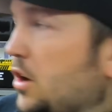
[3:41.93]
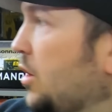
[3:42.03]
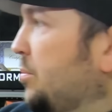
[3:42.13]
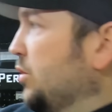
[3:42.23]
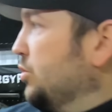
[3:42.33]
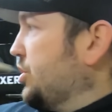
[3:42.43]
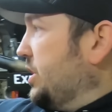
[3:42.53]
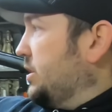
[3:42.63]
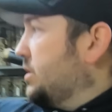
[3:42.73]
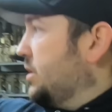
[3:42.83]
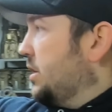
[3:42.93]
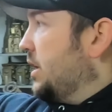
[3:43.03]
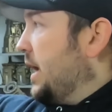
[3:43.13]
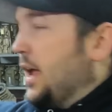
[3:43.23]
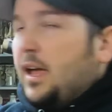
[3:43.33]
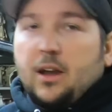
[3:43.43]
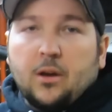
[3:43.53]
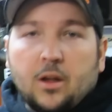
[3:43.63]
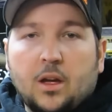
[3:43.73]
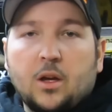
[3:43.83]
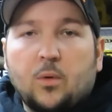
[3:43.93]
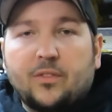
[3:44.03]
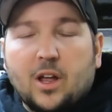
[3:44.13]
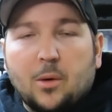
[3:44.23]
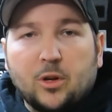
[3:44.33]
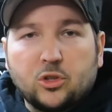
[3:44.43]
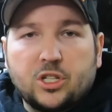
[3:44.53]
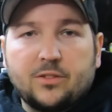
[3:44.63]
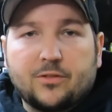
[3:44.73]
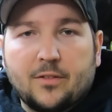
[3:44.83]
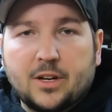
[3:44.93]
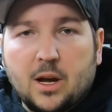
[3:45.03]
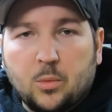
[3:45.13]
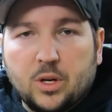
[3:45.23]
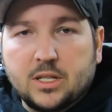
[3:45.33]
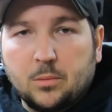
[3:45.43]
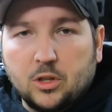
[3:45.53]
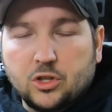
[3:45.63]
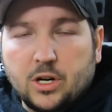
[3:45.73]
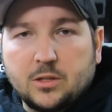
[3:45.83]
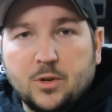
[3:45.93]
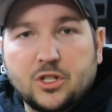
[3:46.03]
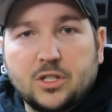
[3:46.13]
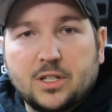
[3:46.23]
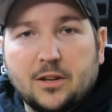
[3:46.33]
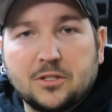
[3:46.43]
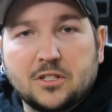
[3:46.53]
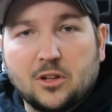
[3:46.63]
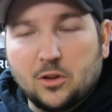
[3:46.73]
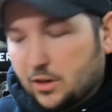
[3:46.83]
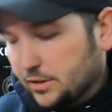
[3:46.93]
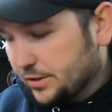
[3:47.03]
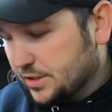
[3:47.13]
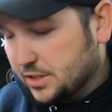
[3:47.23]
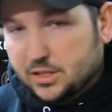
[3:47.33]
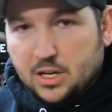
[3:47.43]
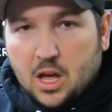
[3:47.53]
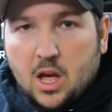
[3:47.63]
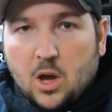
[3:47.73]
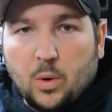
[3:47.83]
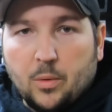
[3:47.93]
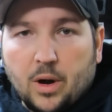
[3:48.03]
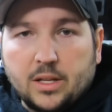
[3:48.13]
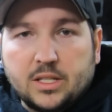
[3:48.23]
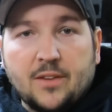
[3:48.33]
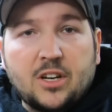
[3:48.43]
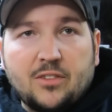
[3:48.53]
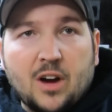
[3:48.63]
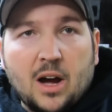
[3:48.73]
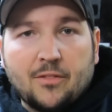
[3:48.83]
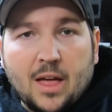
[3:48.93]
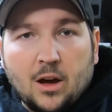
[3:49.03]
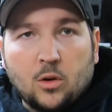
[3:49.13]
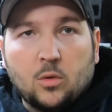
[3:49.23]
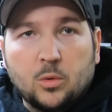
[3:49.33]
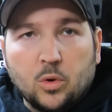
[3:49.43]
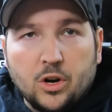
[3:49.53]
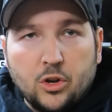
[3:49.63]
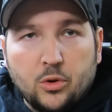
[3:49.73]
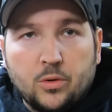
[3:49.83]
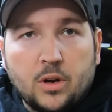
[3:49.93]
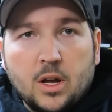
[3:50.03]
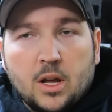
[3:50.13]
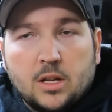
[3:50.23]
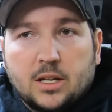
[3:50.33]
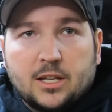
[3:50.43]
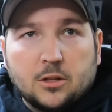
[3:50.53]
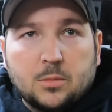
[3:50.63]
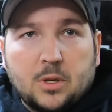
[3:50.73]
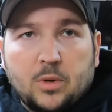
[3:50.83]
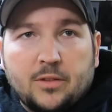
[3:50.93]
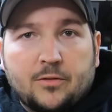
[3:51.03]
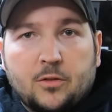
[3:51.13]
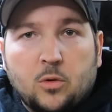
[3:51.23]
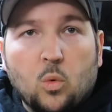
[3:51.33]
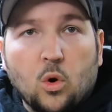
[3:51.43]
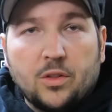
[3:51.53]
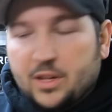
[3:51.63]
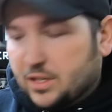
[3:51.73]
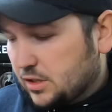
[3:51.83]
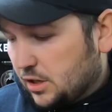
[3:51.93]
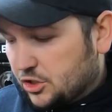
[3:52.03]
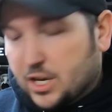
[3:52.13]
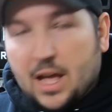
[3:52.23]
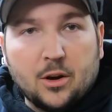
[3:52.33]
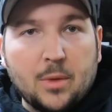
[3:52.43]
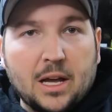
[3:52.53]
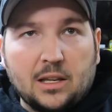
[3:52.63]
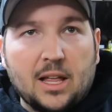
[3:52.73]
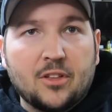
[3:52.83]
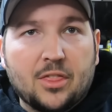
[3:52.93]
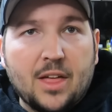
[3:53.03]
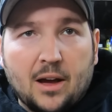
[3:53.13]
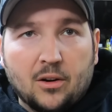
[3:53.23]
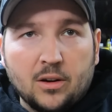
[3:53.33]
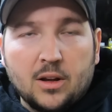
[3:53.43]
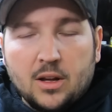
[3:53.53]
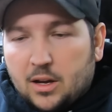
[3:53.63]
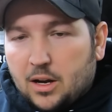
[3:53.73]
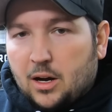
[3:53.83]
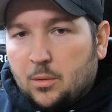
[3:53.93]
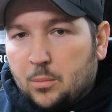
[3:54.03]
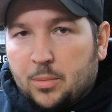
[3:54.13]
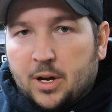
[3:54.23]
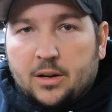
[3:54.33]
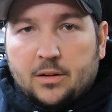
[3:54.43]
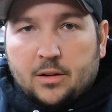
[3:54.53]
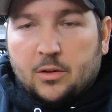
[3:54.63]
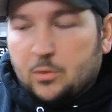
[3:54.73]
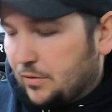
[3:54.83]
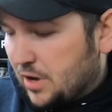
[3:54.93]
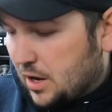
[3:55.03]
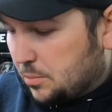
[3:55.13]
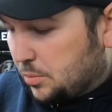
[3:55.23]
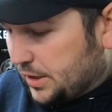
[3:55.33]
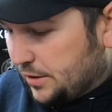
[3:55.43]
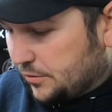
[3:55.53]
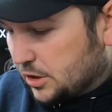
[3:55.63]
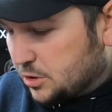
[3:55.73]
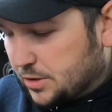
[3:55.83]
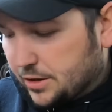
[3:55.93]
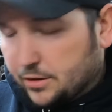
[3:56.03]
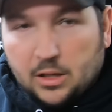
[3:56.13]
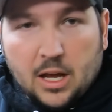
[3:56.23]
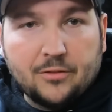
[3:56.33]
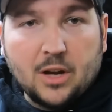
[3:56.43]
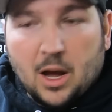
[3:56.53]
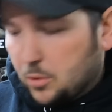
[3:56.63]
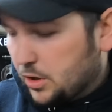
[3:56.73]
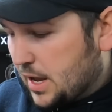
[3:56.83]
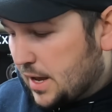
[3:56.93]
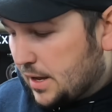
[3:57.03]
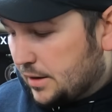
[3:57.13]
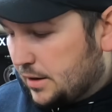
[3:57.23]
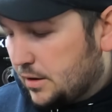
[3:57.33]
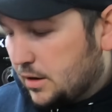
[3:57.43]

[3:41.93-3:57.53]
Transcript: our build sheets, and we've got a build sheet for every time we assemble a transmission. Tells us all our clearances. We were at 75 thou when we're new, so that tells me we've worn this clutch down about 11 thou. But we've got plenty of clutch material left. I'm going to add